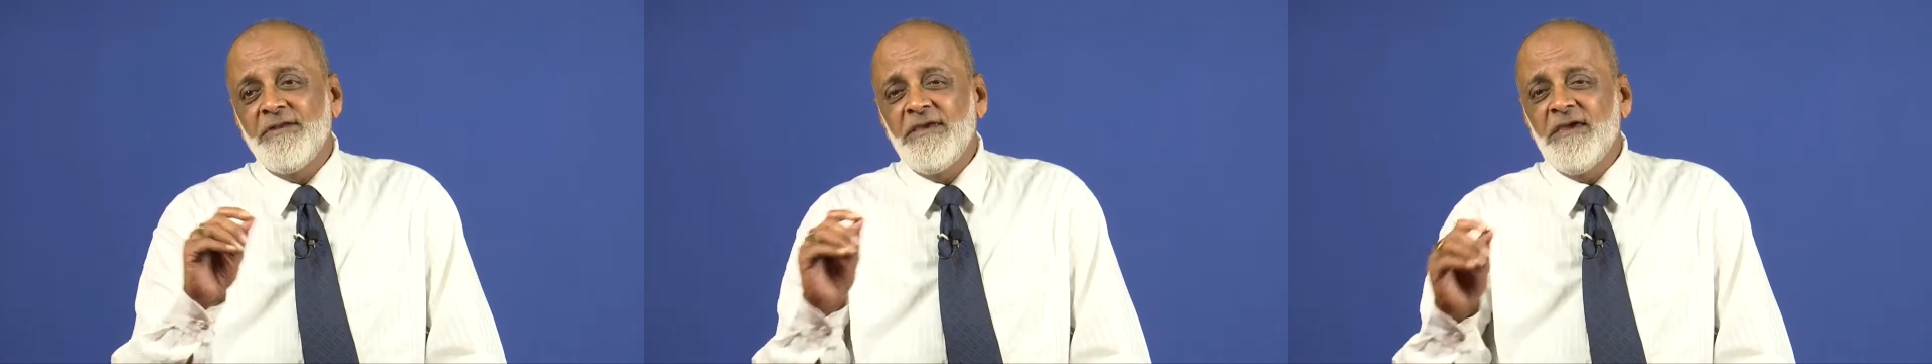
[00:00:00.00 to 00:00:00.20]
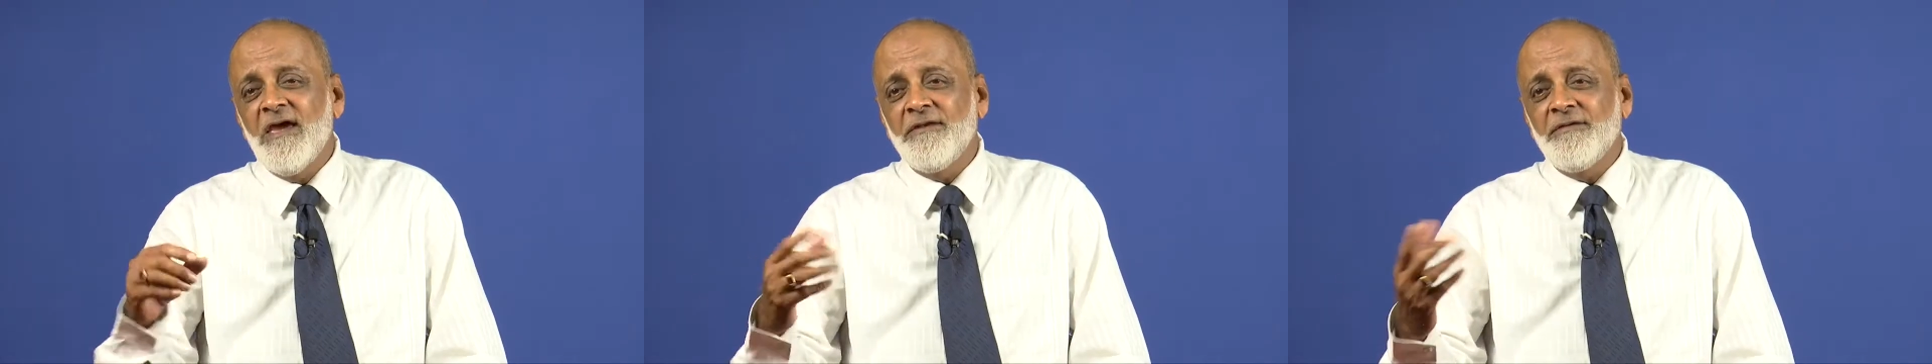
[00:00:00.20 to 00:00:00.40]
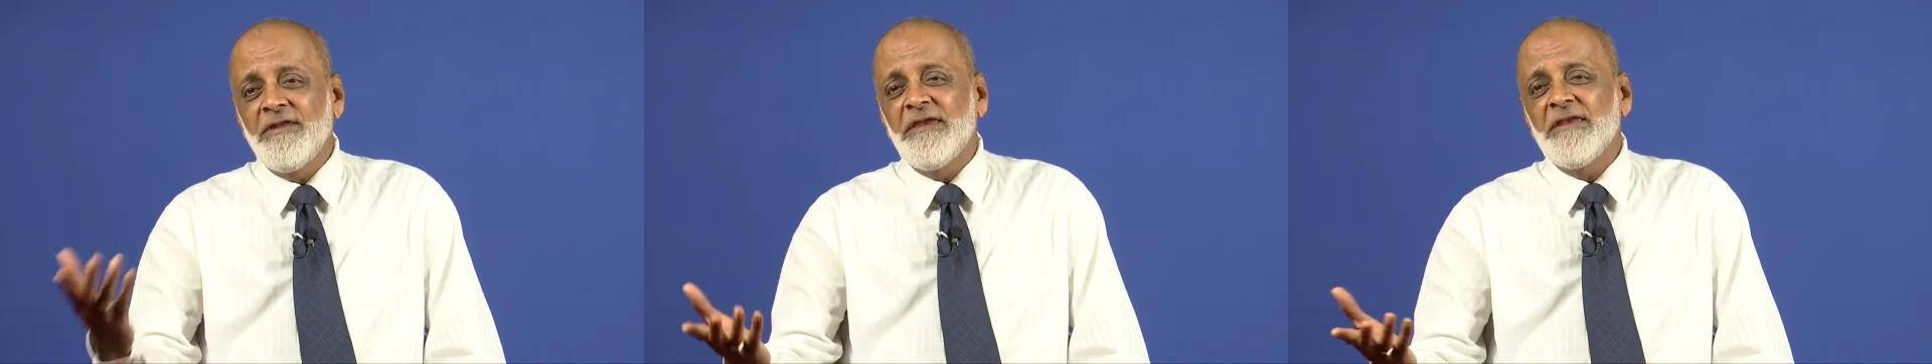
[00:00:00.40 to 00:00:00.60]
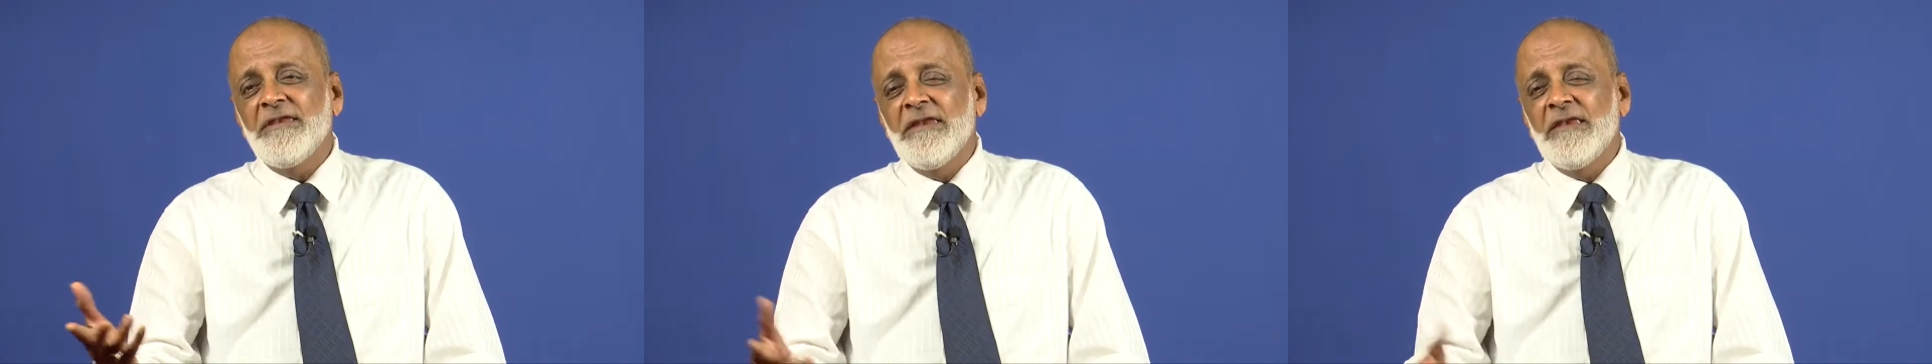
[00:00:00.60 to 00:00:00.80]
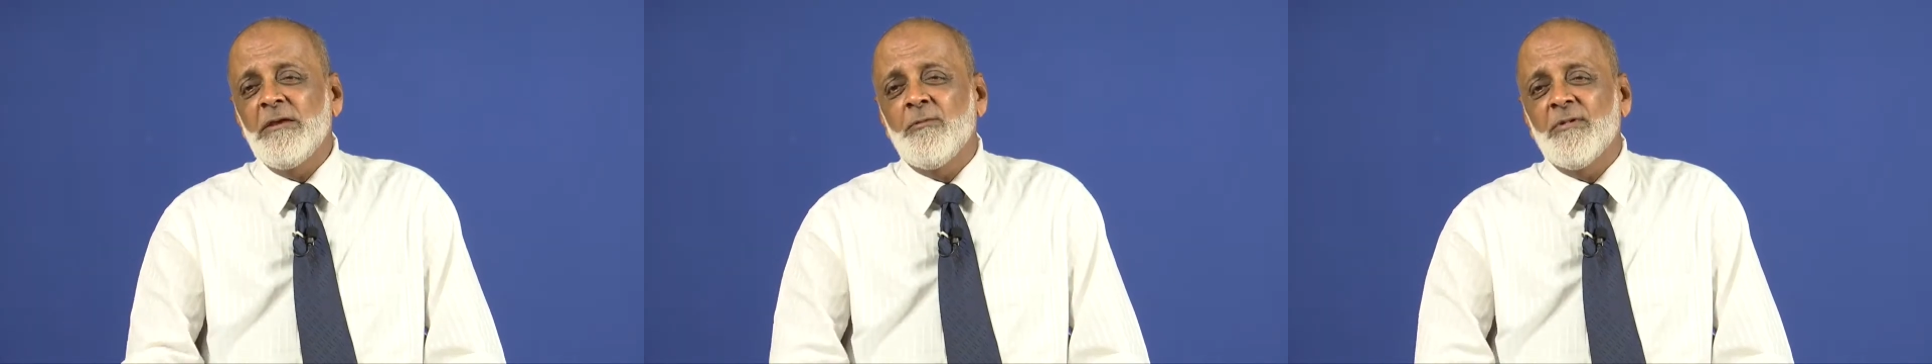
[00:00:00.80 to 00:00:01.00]
D and D,
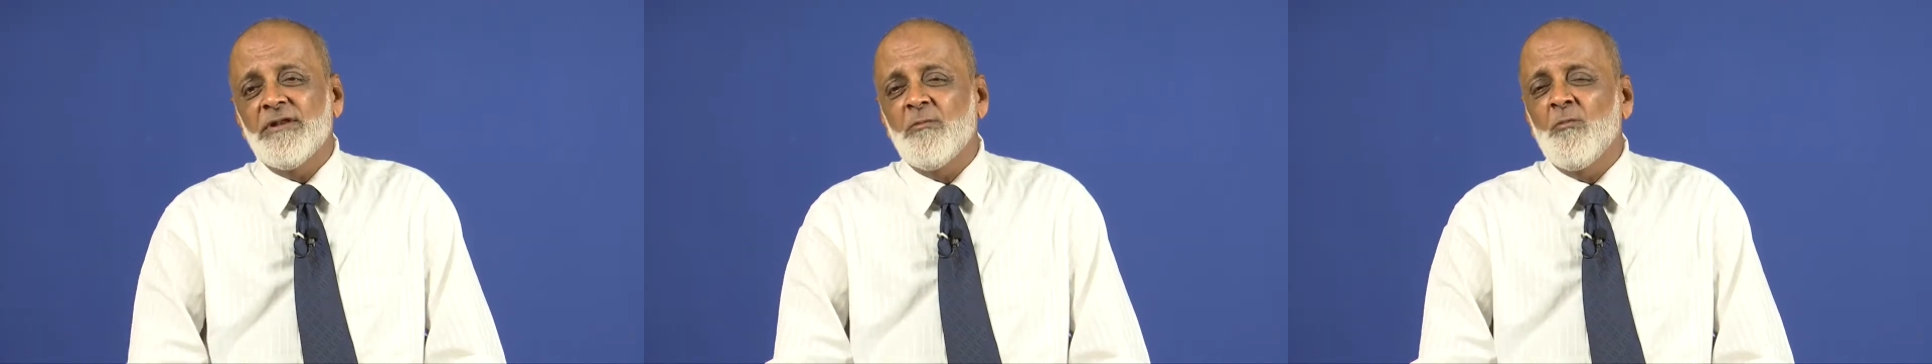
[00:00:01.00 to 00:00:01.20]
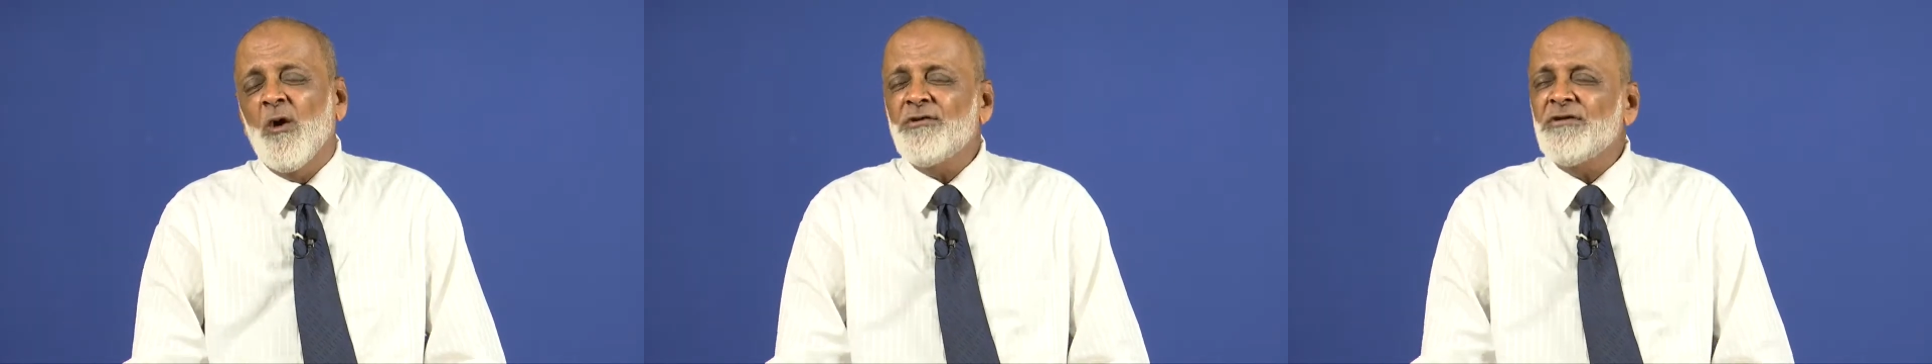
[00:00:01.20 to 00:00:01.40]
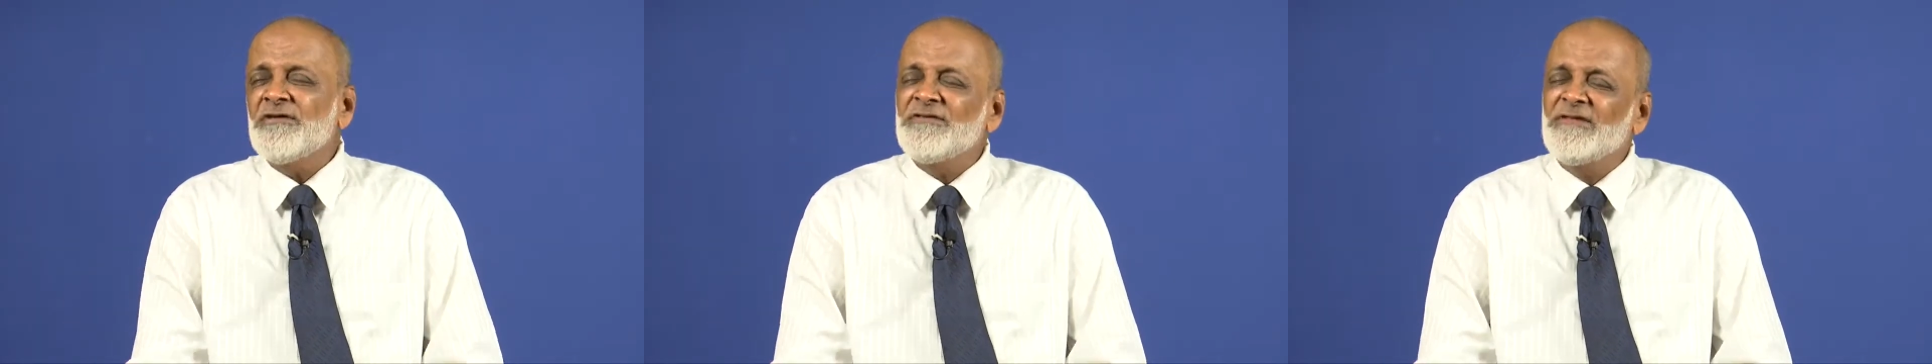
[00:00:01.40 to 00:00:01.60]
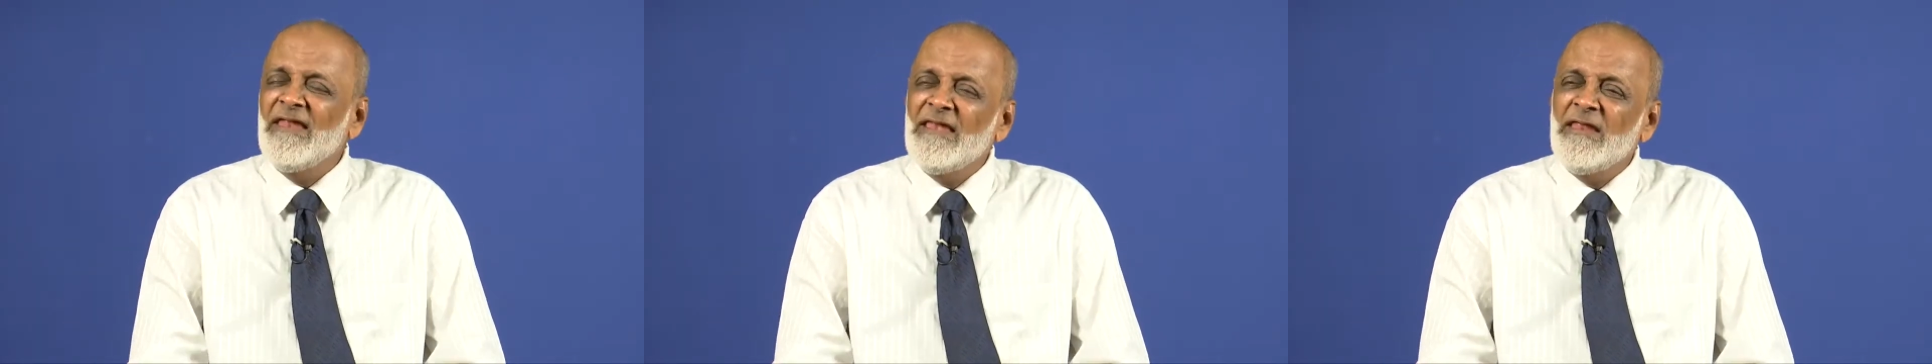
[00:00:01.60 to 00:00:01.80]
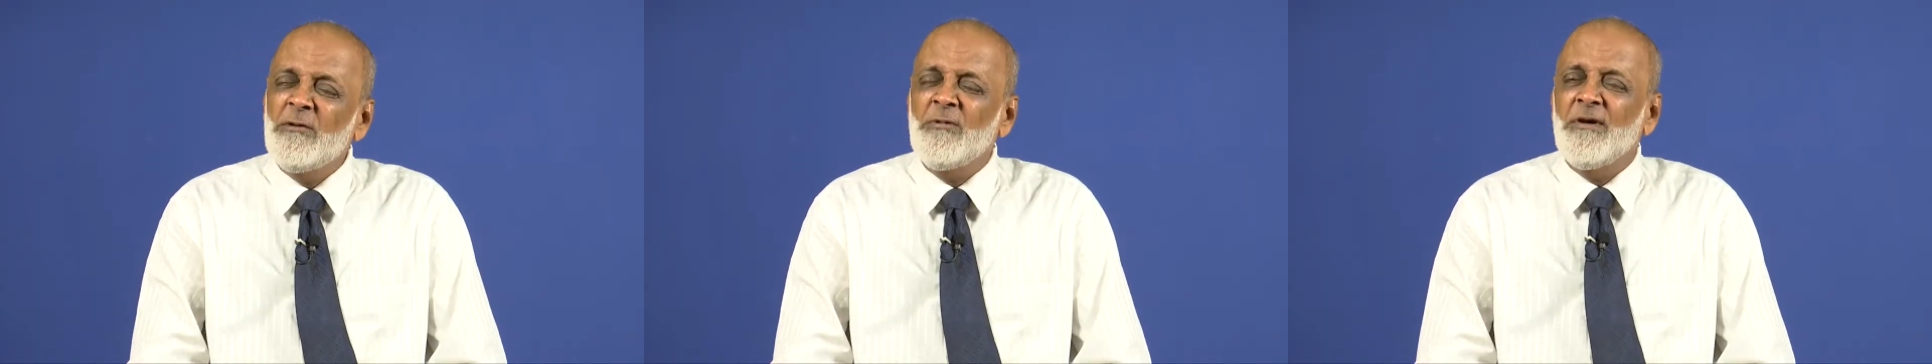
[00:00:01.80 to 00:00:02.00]
delivery, what is
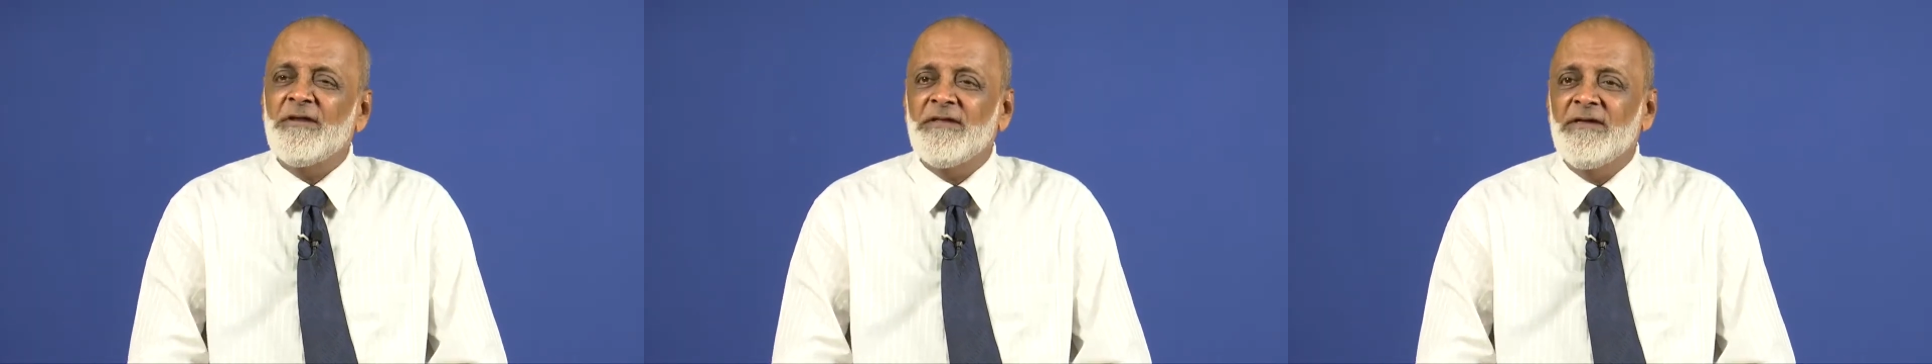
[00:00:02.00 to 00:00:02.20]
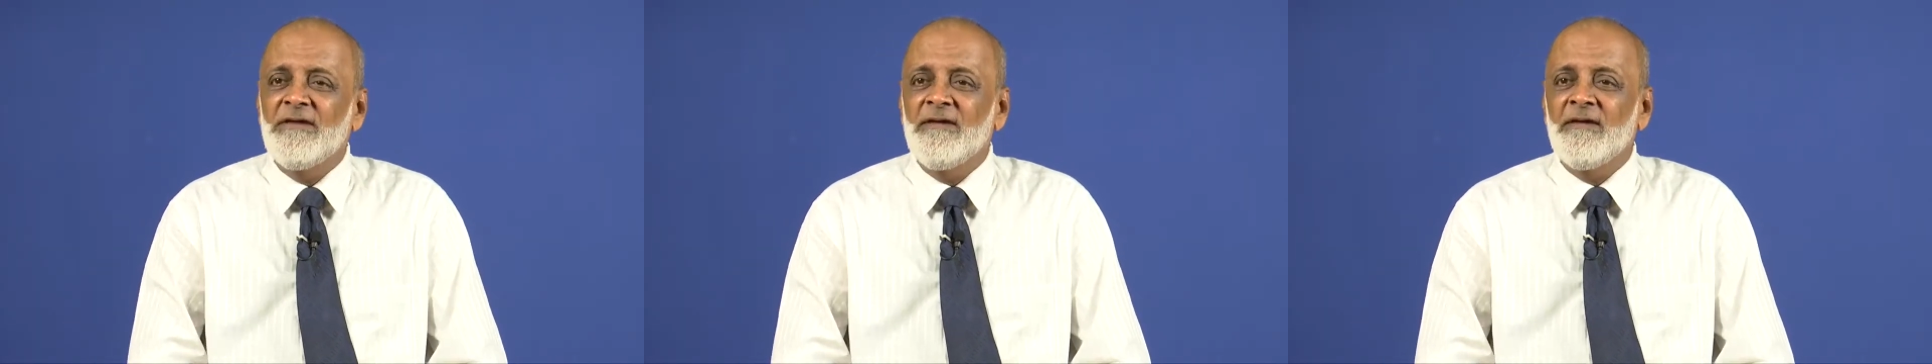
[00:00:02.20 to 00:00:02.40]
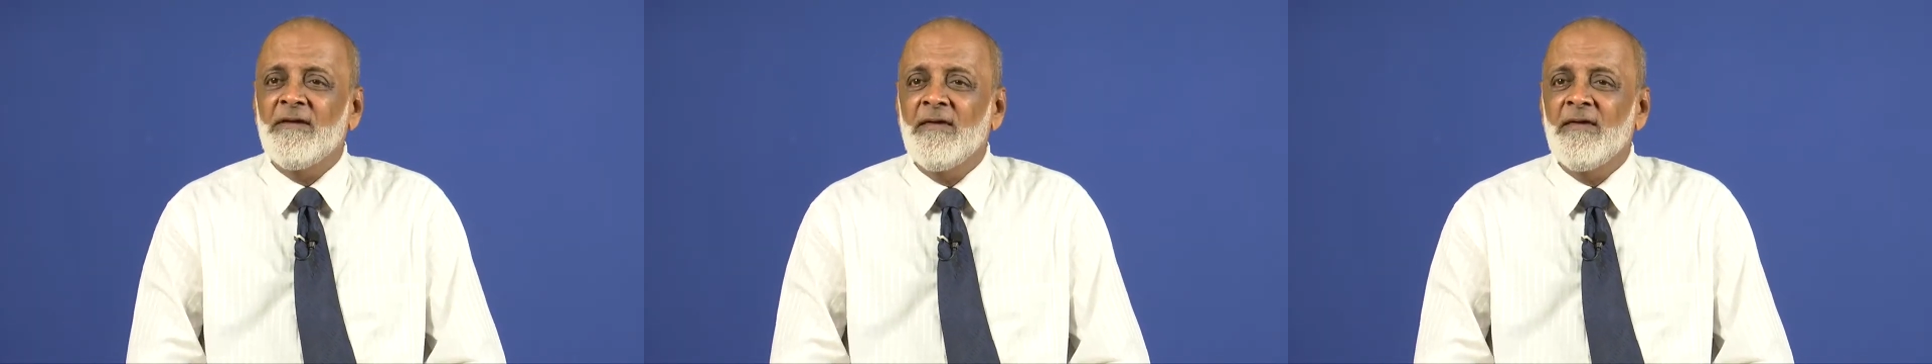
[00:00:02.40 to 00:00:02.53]
delivery?